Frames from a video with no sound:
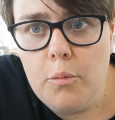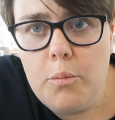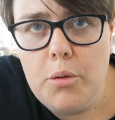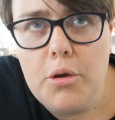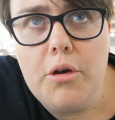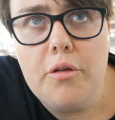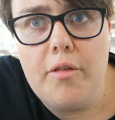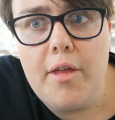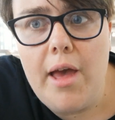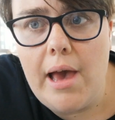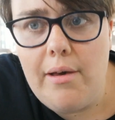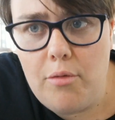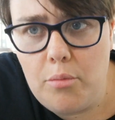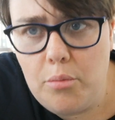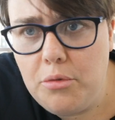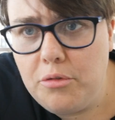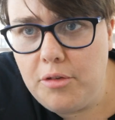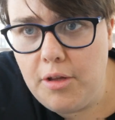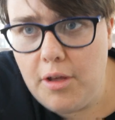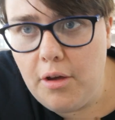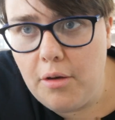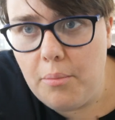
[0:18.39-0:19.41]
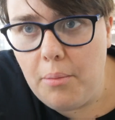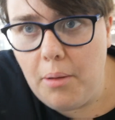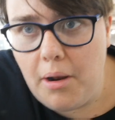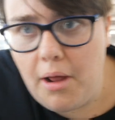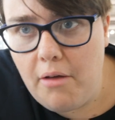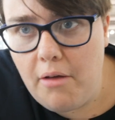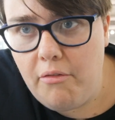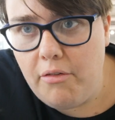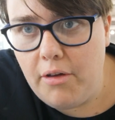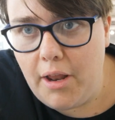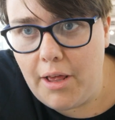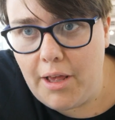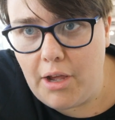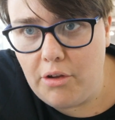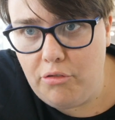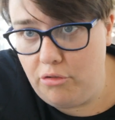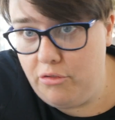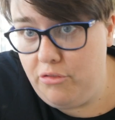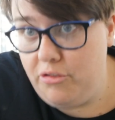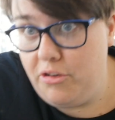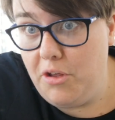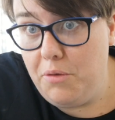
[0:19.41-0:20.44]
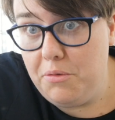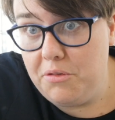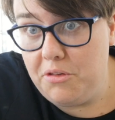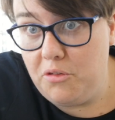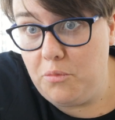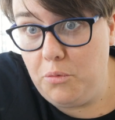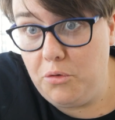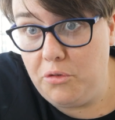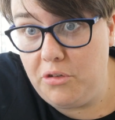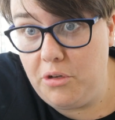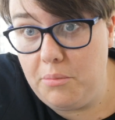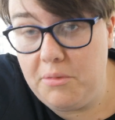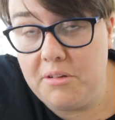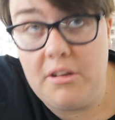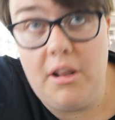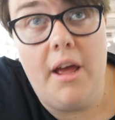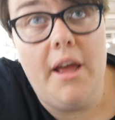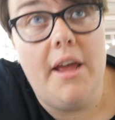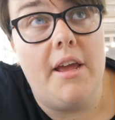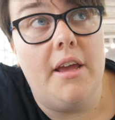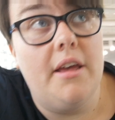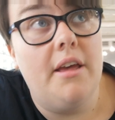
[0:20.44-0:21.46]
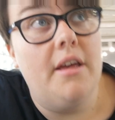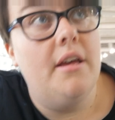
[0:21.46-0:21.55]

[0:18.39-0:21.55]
because they have a museum, and I feel like I should see what this museum is like.